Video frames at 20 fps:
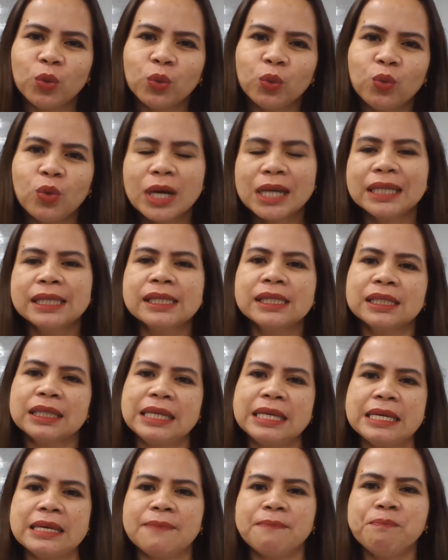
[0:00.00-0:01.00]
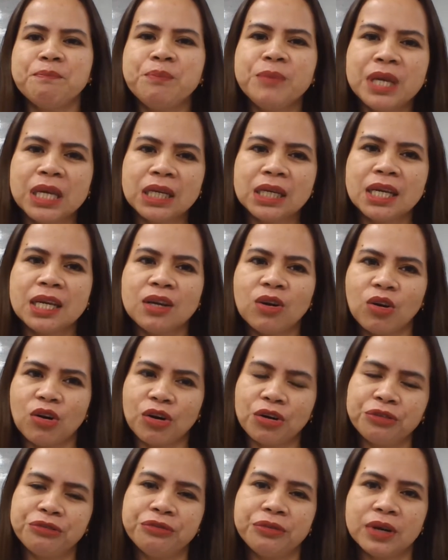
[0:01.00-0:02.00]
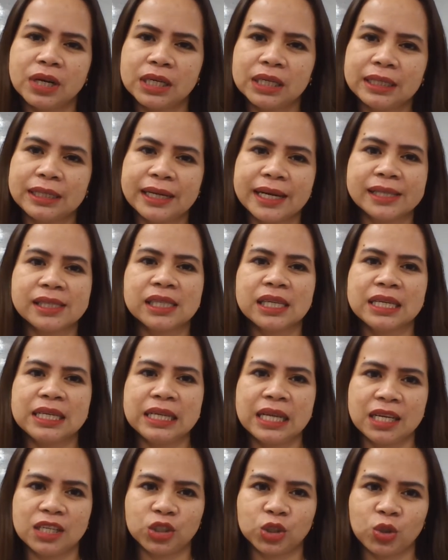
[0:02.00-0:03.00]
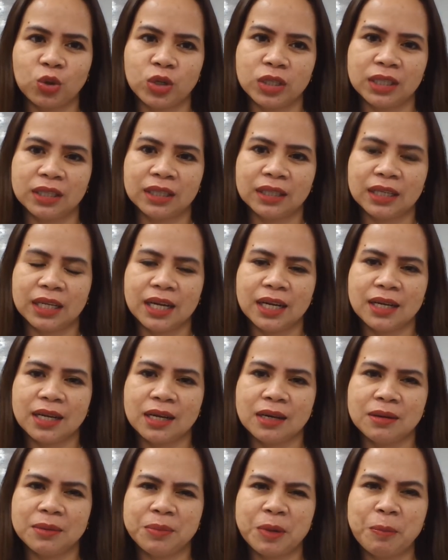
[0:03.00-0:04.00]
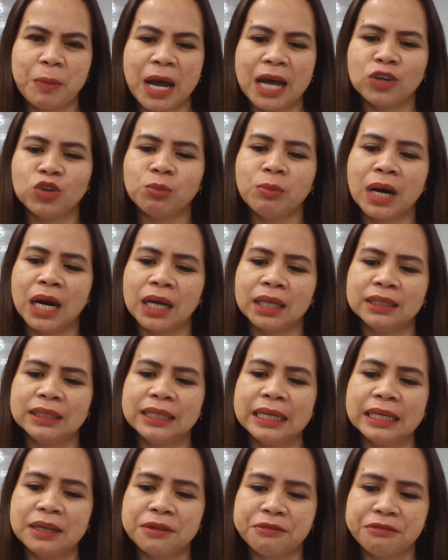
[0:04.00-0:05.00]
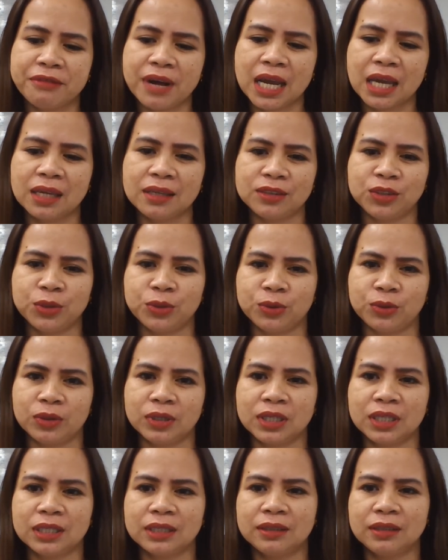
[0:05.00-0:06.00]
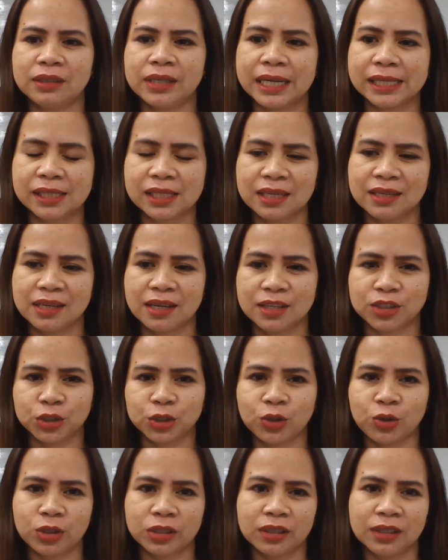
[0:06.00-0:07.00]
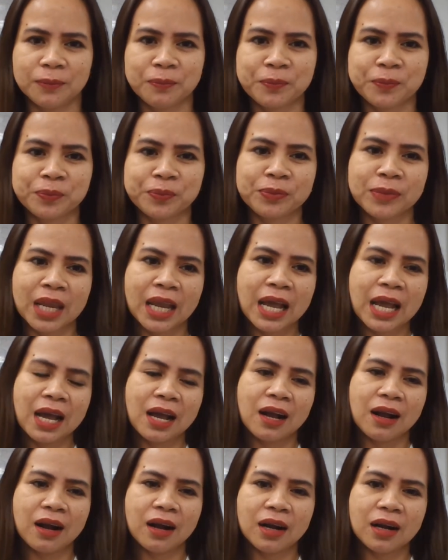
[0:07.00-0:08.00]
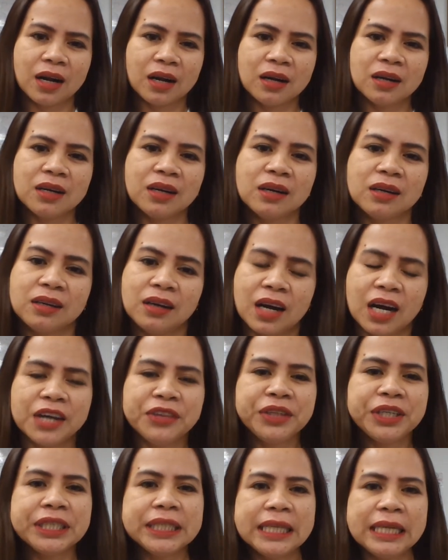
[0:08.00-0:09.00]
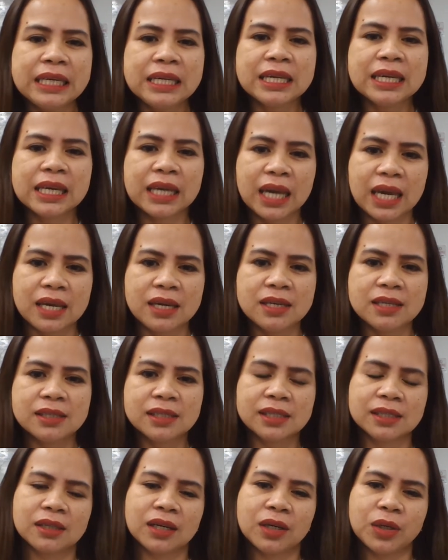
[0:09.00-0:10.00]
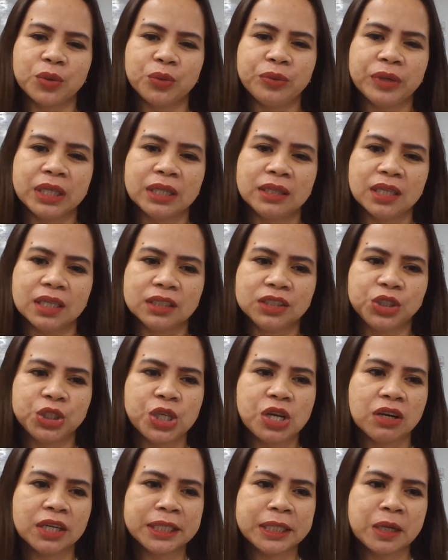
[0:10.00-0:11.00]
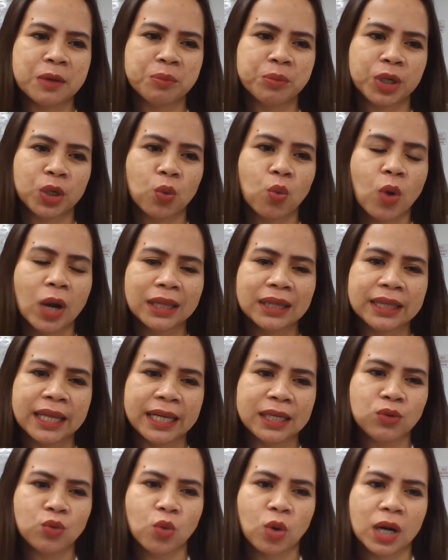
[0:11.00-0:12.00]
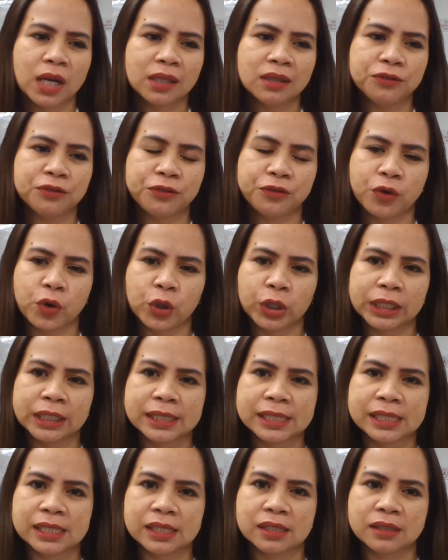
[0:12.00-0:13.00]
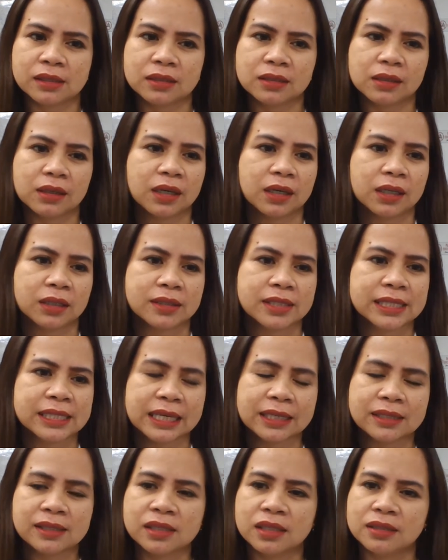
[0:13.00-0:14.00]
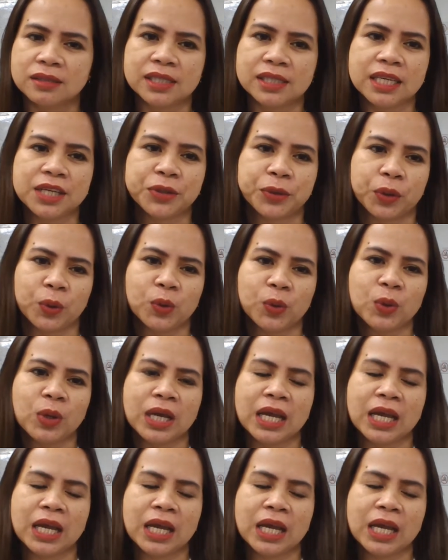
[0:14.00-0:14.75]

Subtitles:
what is the meaning of resignation? Paano ba define yung resignation? Under the case with DR number 191460,